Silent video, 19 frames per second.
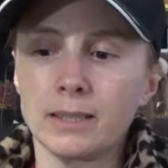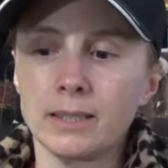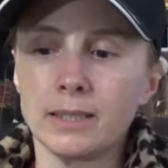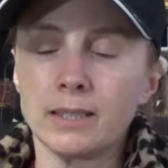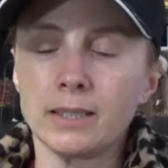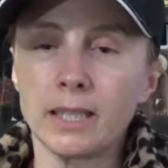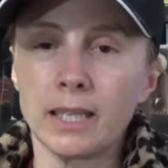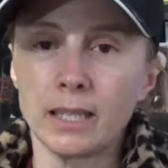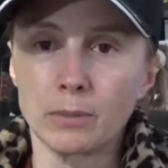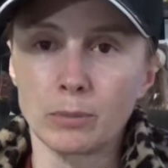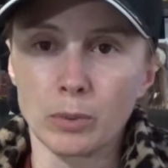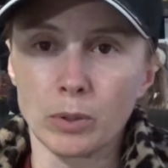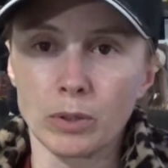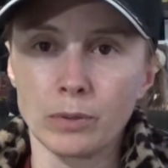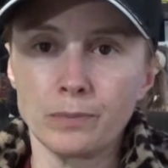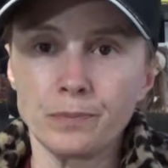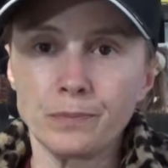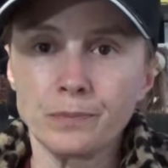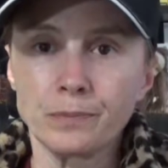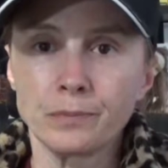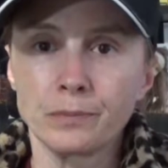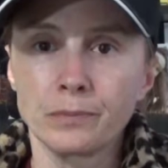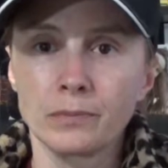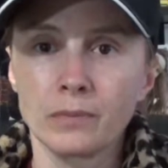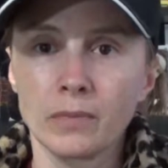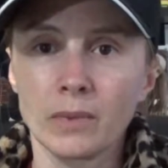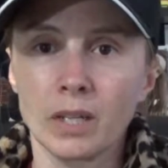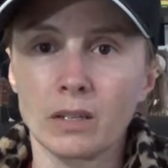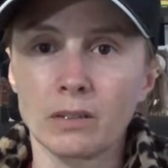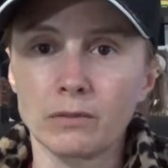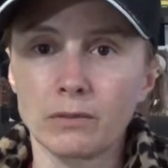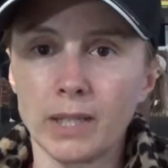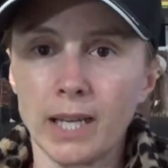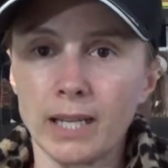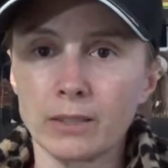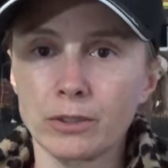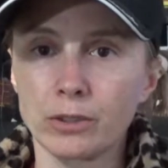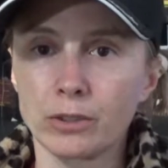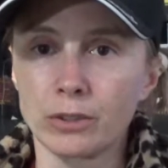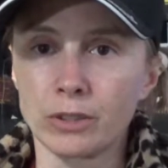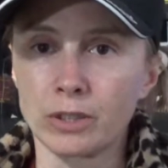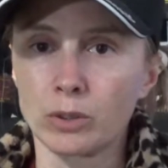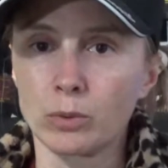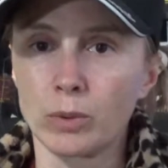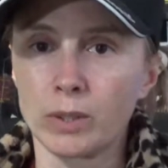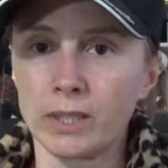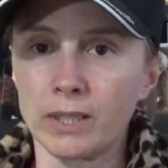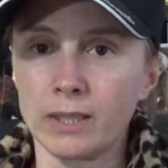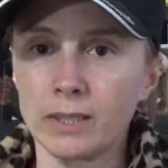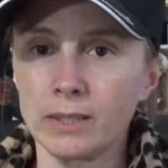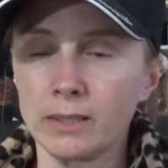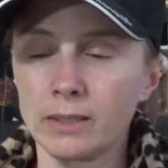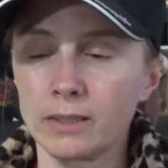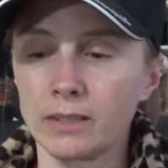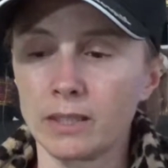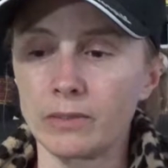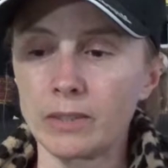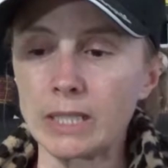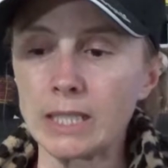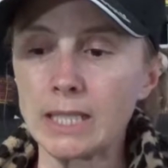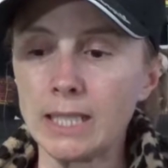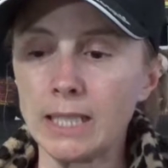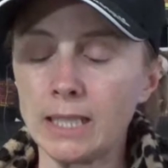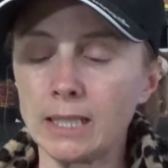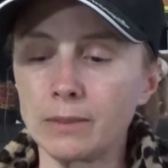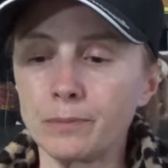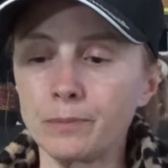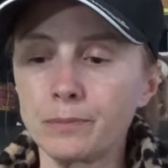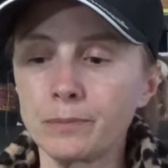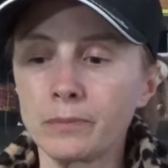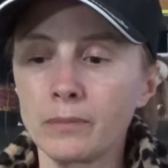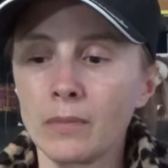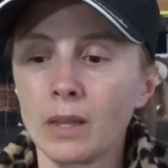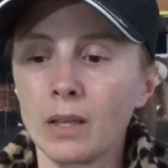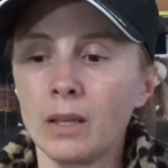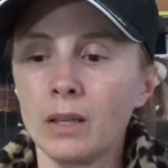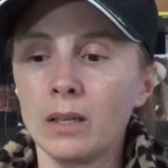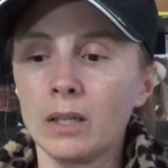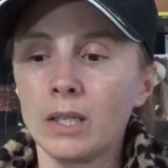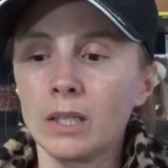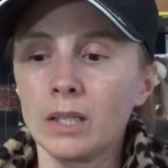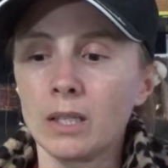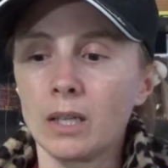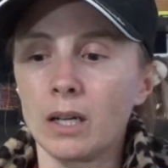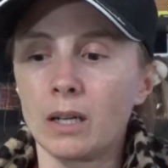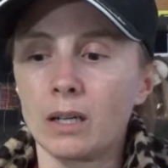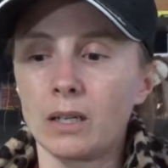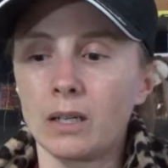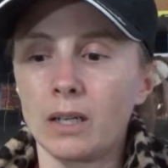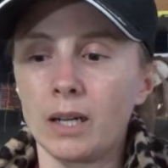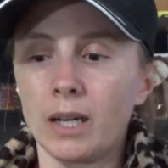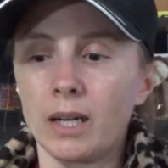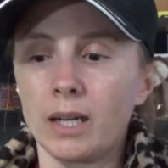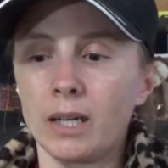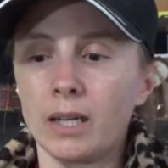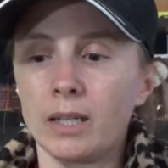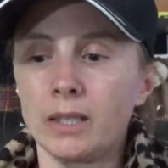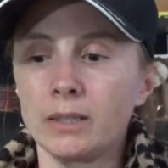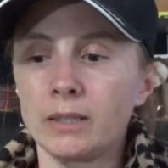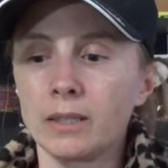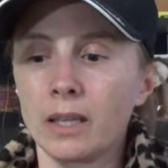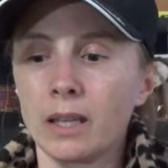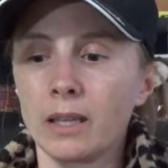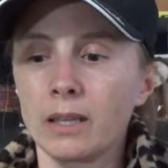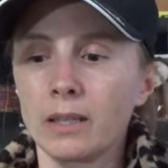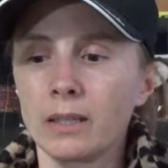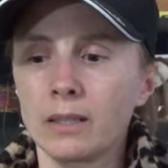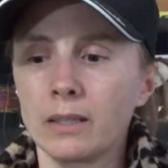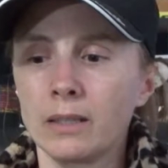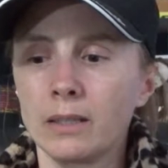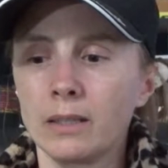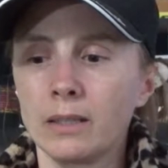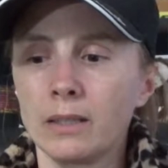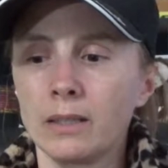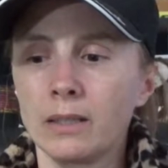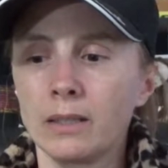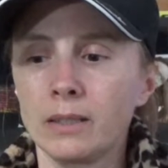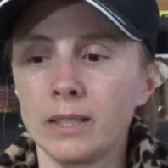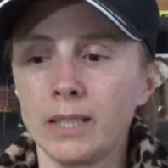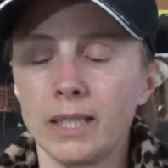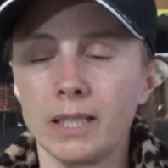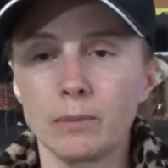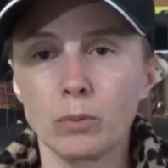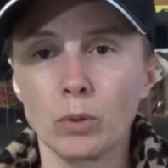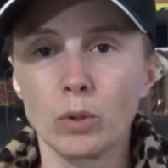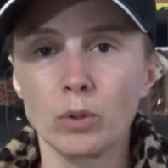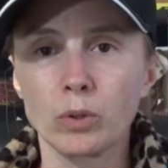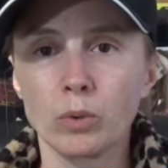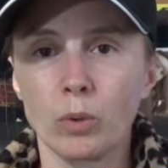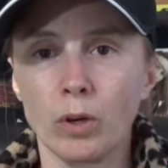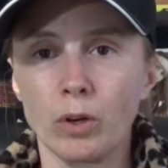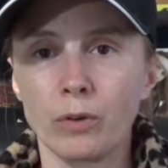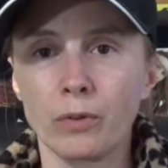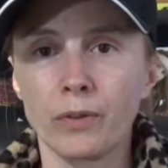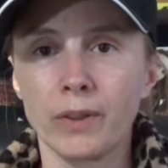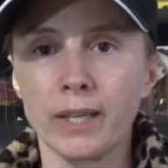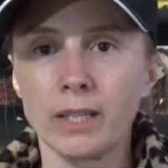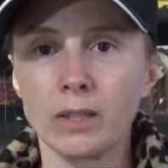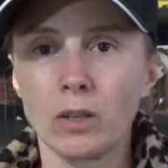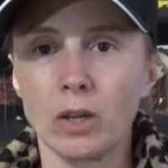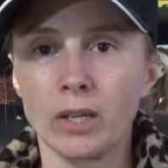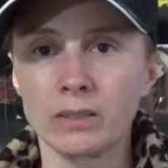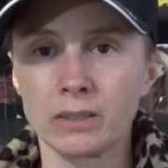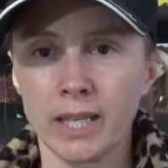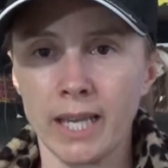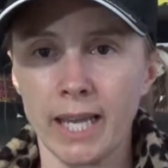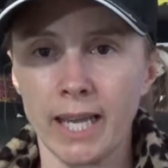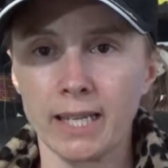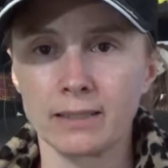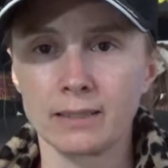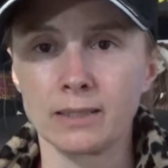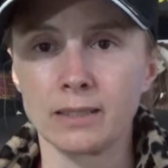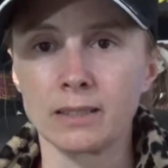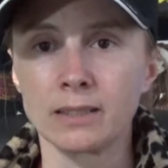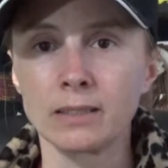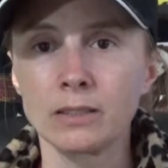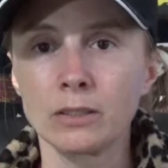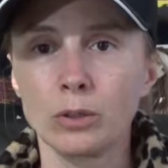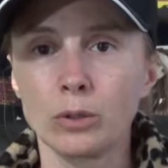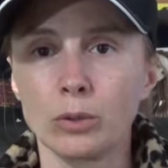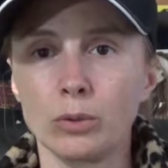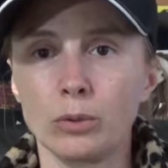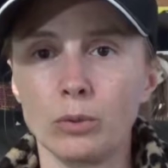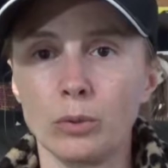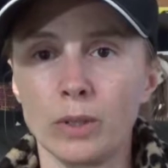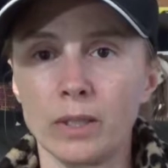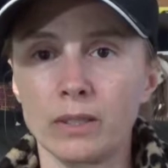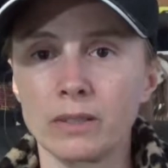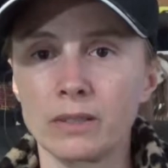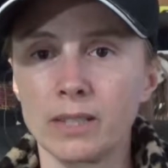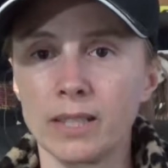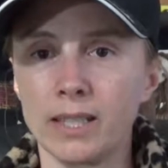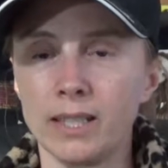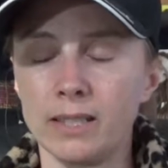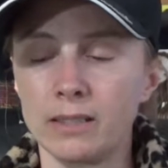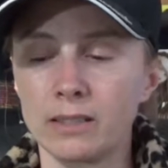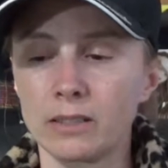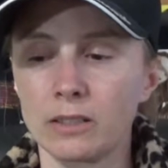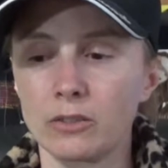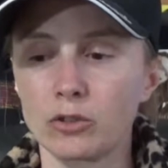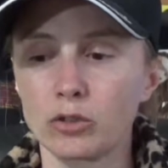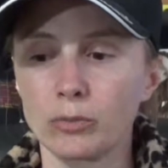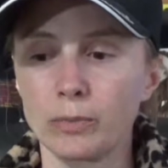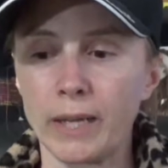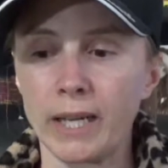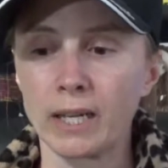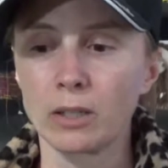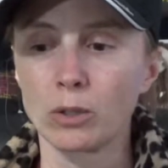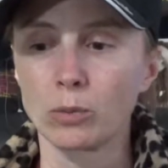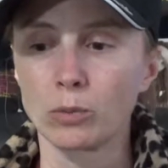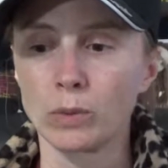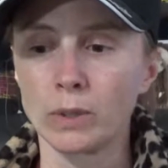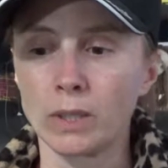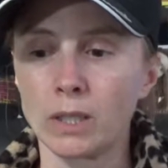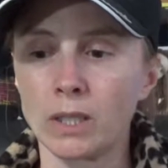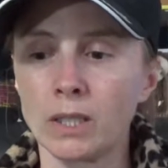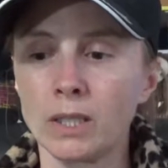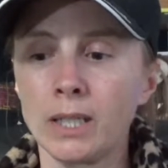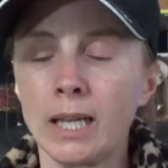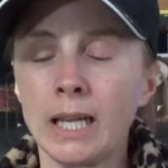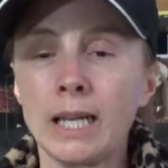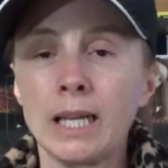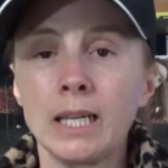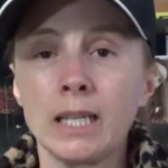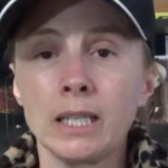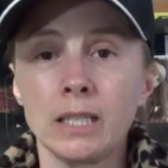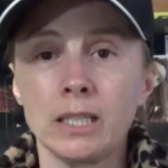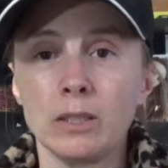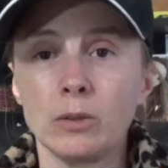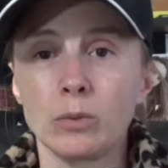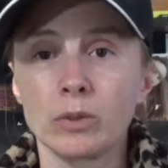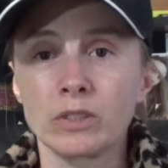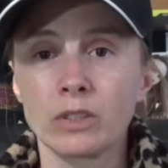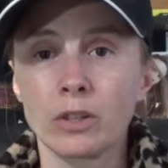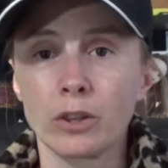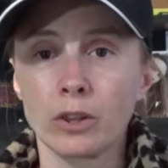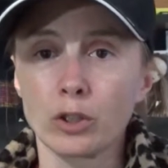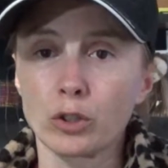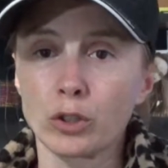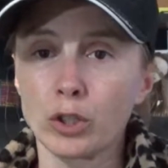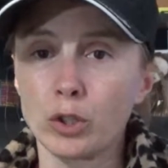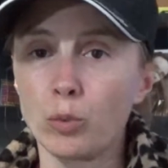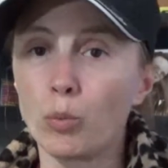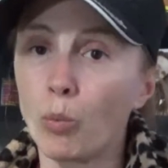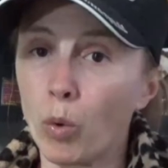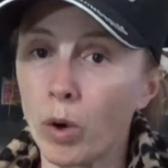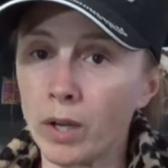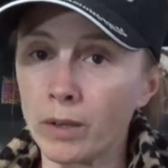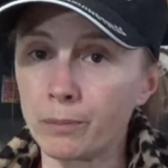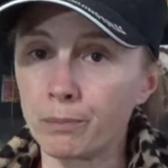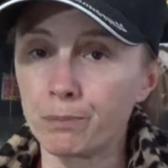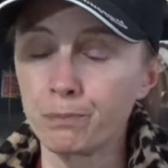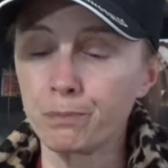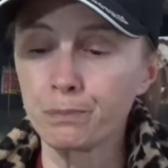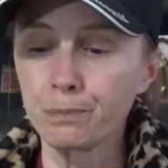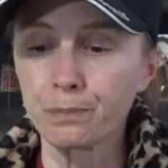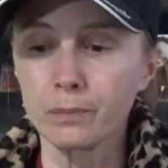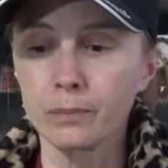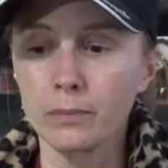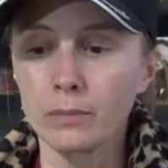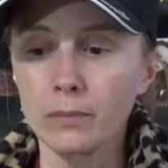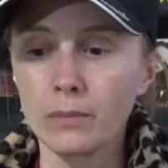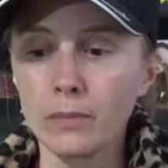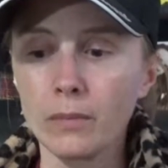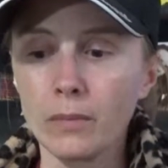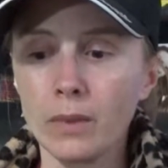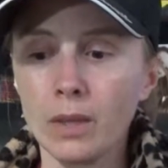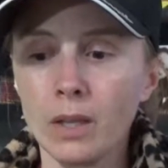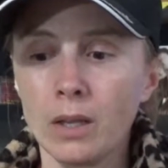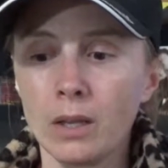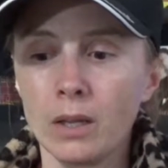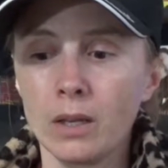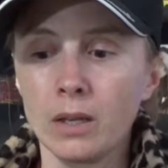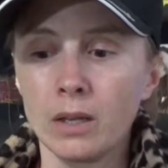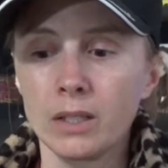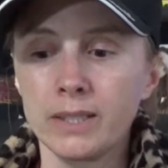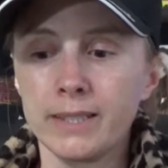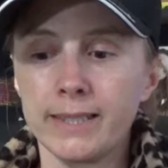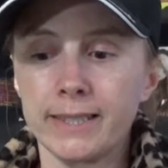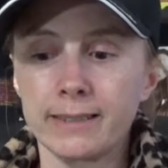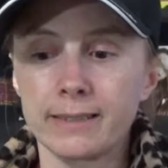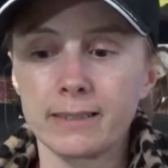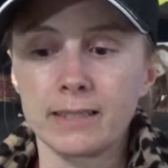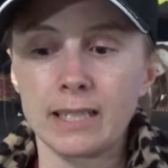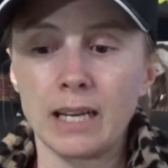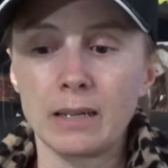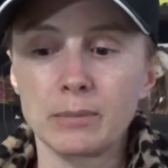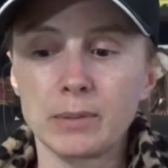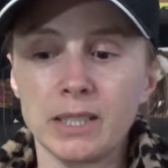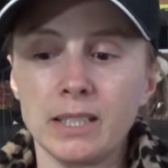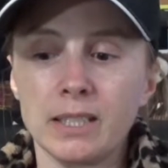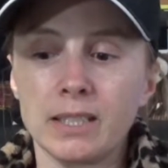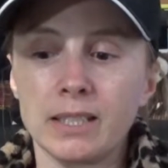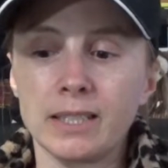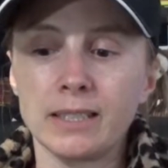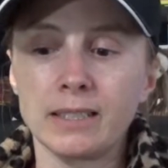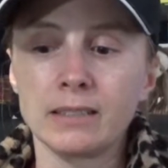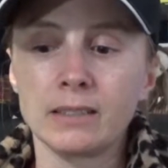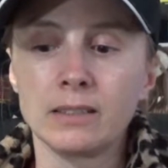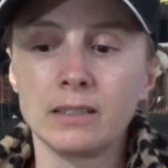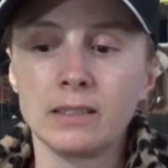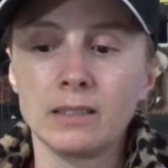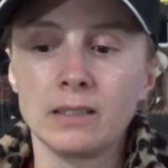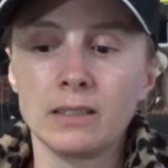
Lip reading: in April of last year, in 2017. On April 12th, they lost Cassius, who was a silverback gorilla. He was 31. He had stopped eating,